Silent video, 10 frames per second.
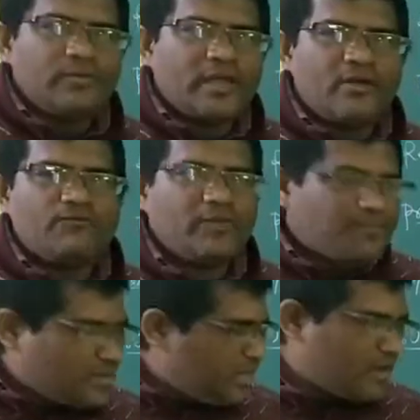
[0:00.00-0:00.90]
we have
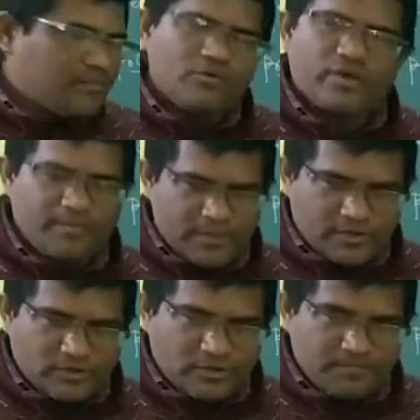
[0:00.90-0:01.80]
50 above
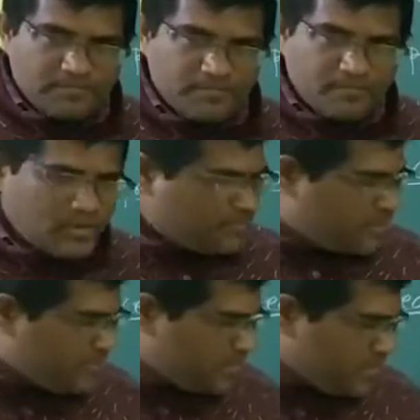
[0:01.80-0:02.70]
temperature,
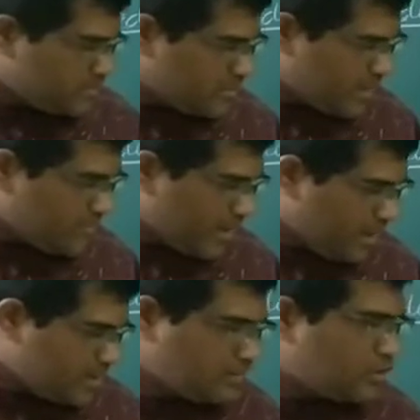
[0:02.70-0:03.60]
50 plus n
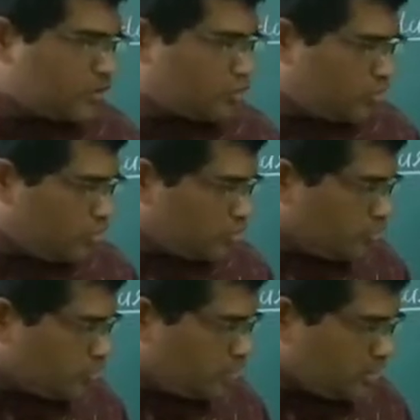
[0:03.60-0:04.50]
minus 2.
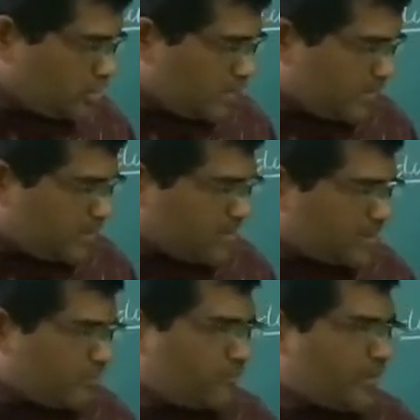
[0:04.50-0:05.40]
So this
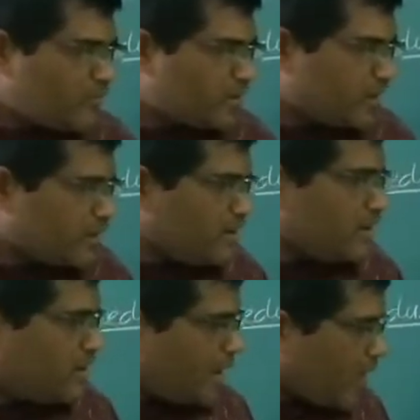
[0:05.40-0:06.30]
temperature we have taken.
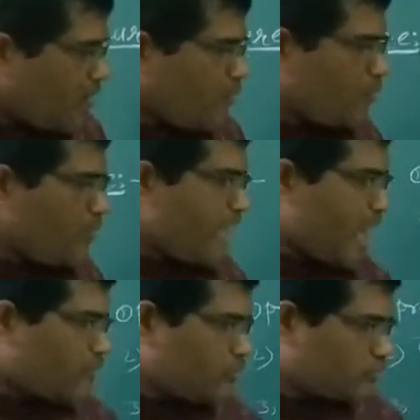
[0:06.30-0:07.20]
Now we
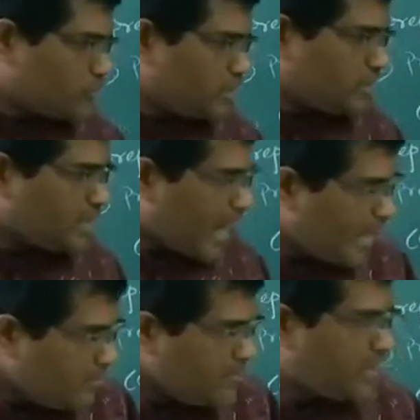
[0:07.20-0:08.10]
have to see
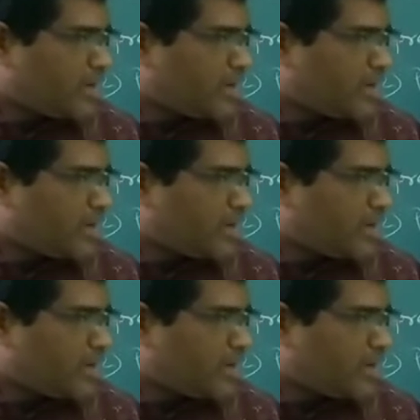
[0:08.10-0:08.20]
time